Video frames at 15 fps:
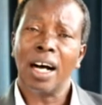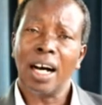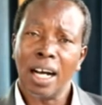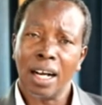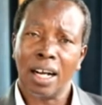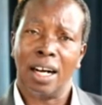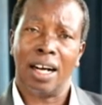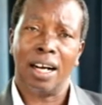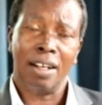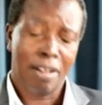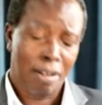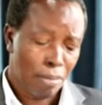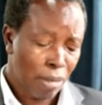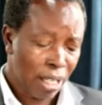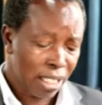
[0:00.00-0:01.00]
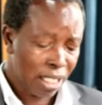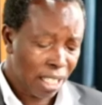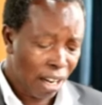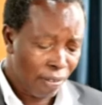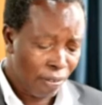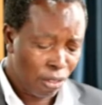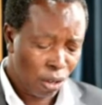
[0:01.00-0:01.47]
Hagar
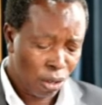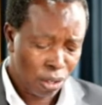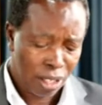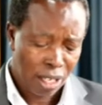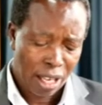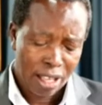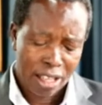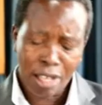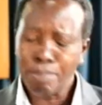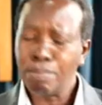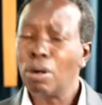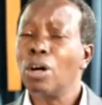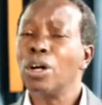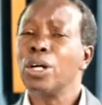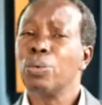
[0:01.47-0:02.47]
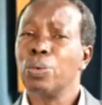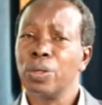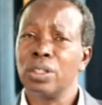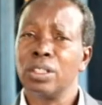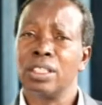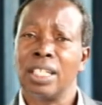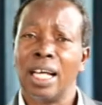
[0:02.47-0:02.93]
must have thought, the boy
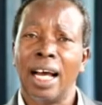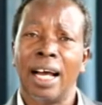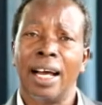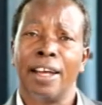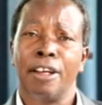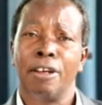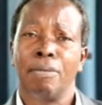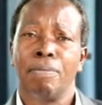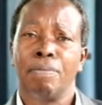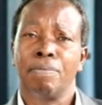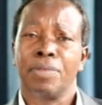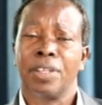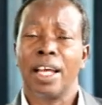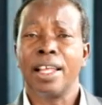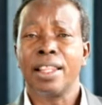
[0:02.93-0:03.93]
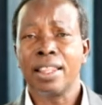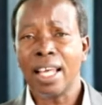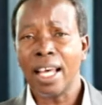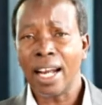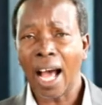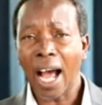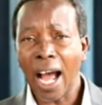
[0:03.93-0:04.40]
will die
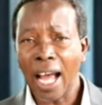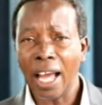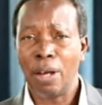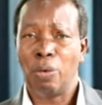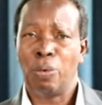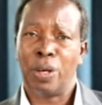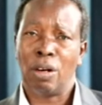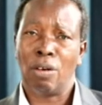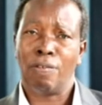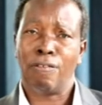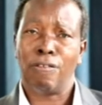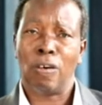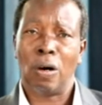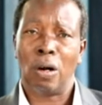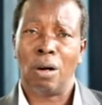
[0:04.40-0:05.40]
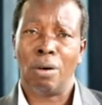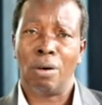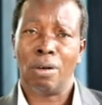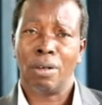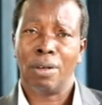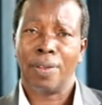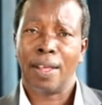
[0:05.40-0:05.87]
and then I will
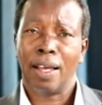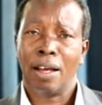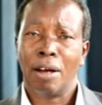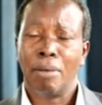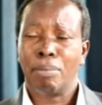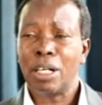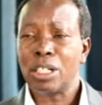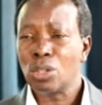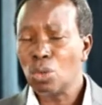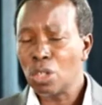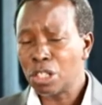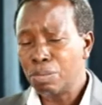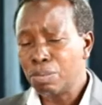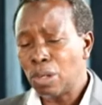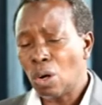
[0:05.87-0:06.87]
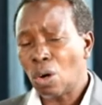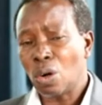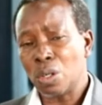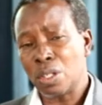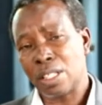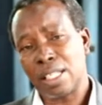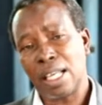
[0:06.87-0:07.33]
follow. But she was
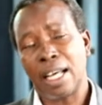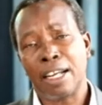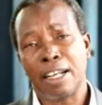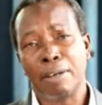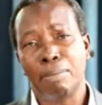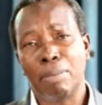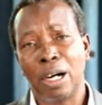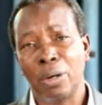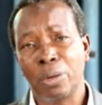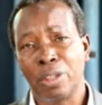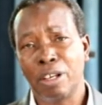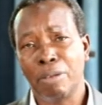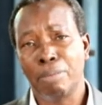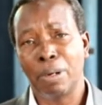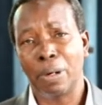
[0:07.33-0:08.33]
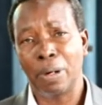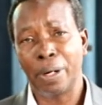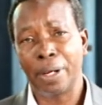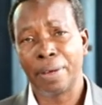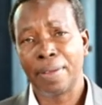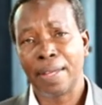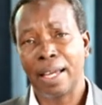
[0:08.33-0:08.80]
more concerned about the
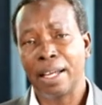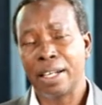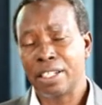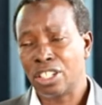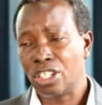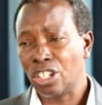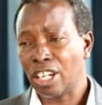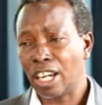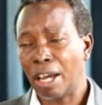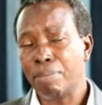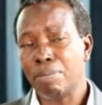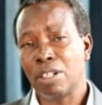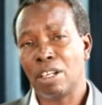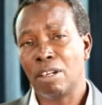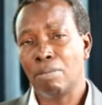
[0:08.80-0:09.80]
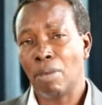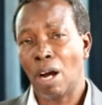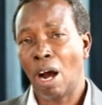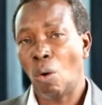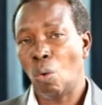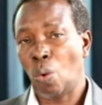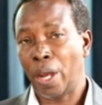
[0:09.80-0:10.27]
boy and she kept him
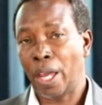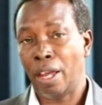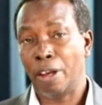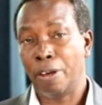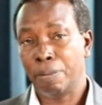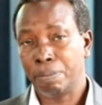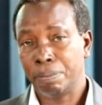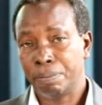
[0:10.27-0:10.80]
away.